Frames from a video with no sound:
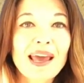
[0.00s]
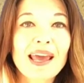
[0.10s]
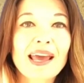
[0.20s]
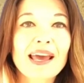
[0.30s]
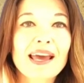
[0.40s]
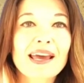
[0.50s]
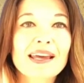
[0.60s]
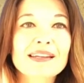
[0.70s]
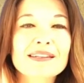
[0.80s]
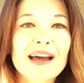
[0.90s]

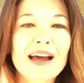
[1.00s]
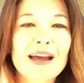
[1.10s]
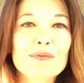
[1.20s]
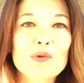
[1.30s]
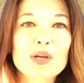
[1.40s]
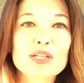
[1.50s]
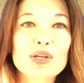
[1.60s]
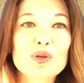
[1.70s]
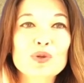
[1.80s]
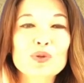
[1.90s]
and I'm going to
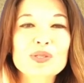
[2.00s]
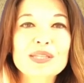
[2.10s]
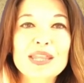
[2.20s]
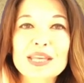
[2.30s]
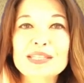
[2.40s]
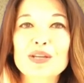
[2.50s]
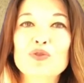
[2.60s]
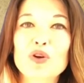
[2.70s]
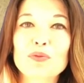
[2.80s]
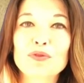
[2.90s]
use this
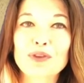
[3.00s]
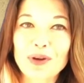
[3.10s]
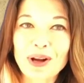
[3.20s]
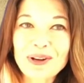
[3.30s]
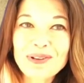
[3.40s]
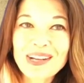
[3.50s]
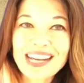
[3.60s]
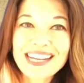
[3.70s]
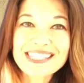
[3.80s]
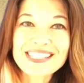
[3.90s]
adorable photo.
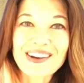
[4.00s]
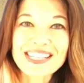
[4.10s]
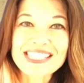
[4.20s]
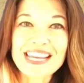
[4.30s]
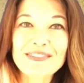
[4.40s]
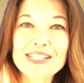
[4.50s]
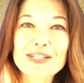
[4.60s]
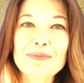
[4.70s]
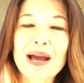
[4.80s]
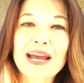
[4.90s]
So I save it
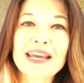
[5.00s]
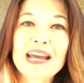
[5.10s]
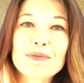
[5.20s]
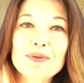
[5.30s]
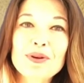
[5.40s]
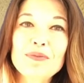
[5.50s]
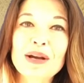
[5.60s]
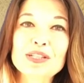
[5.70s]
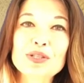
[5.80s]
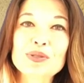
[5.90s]
to my camera roll
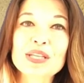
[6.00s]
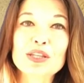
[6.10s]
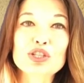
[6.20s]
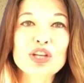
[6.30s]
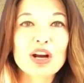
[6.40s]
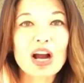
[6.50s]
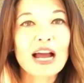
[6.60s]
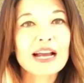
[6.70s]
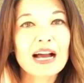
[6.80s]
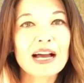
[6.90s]
by choosing the share
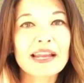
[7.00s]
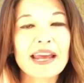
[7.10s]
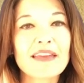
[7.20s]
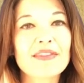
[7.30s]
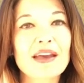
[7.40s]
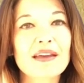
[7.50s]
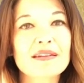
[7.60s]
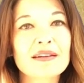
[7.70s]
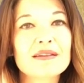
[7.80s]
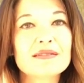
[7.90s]
icon and
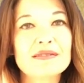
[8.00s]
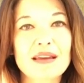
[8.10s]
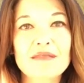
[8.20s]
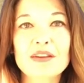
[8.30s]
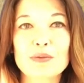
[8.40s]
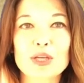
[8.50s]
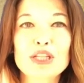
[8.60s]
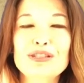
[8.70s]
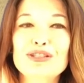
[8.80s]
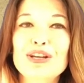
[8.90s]
then save
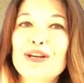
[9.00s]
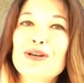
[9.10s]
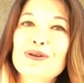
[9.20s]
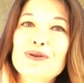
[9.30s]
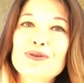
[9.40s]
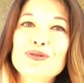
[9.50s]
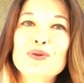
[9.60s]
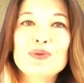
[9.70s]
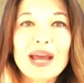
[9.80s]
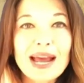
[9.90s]
image.
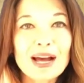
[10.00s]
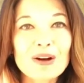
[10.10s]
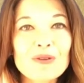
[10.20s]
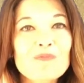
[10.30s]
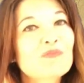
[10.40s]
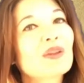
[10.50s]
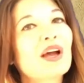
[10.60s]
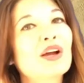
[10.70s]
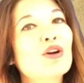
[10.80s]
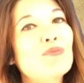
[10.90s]
So now
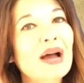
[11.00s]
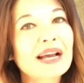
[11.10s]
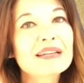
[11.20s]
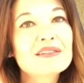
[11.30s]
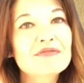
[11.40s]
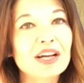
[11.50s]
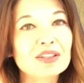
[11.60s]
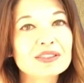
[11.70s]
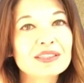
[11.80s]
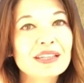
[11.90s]
I go back into
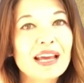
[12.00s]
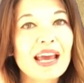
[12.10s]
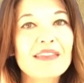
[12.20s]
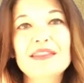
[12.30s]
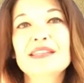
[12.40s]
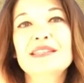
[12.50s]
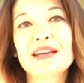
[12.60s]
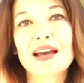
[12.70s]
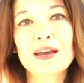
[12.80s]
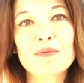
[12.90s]
Felt And this
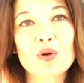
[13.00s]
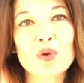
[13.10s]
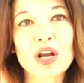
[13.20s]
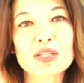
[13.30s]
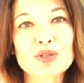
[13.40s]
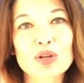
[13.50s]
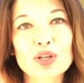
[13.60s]
time, when I start